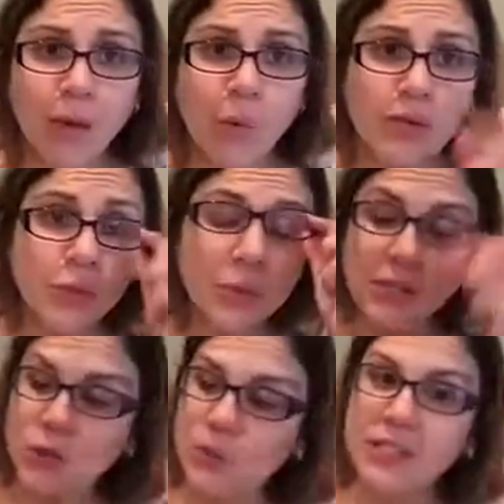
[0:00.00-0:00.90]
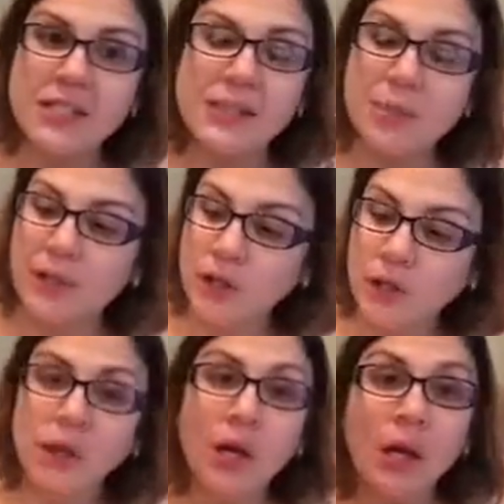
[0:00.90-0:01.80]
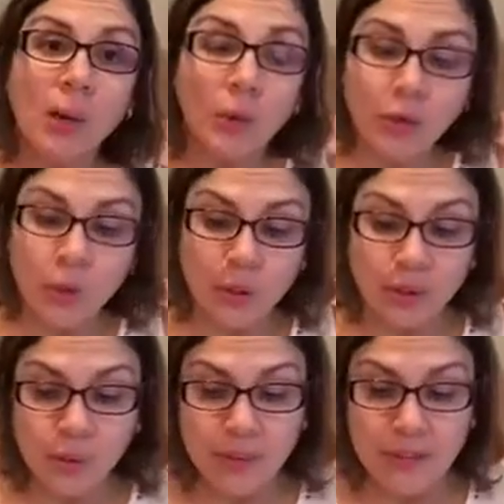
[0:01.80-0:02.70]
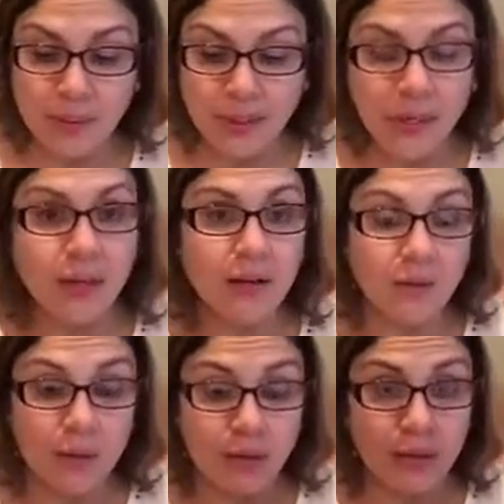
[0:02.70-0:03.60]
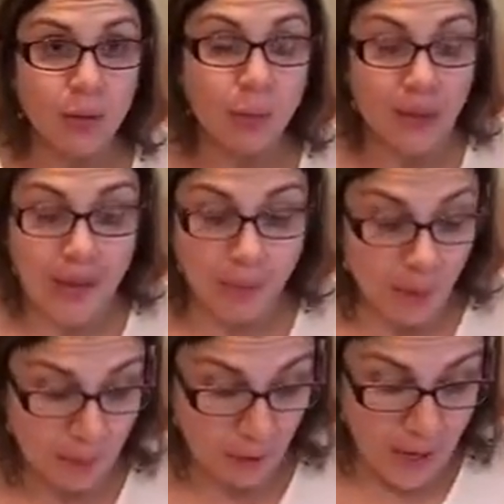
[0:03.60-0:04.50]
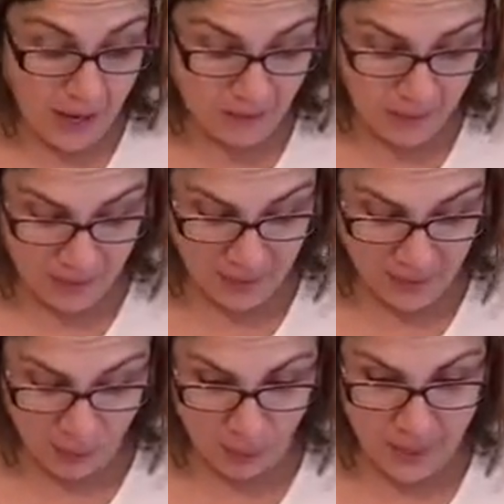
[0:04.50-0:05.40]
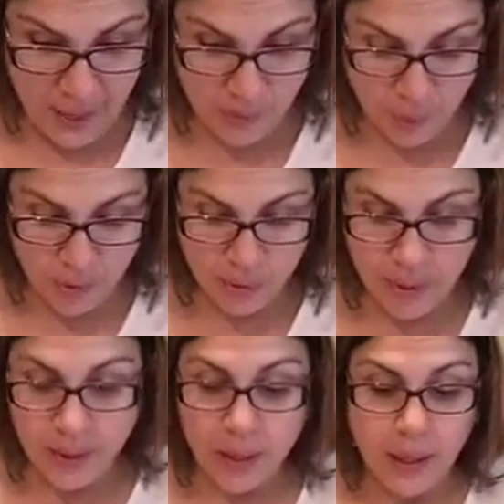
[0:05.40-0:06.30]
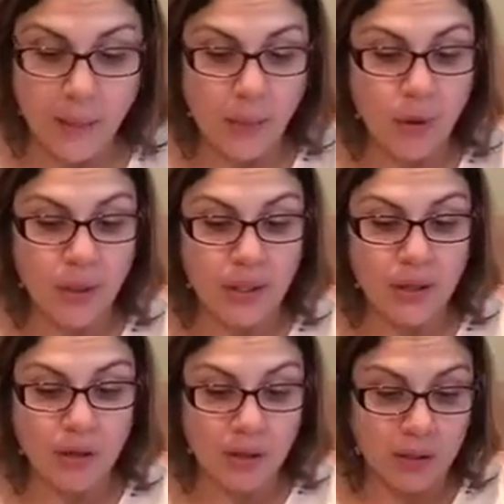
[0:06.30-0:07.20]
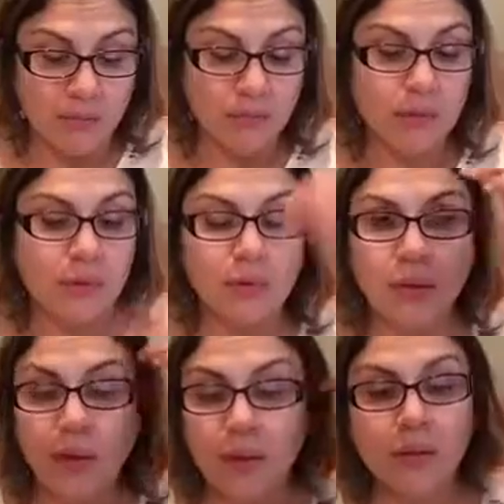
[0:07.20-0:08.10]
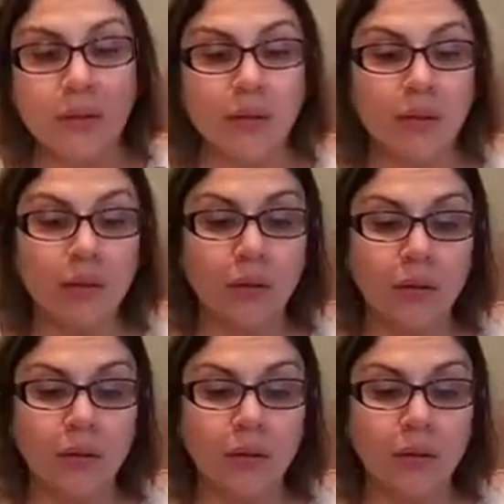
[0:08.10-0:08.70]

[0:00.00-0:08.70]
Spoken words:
once we do the spinner, we're going to spin it, and if we get a red apple, I'm gonna have him pick a red apple and put it on the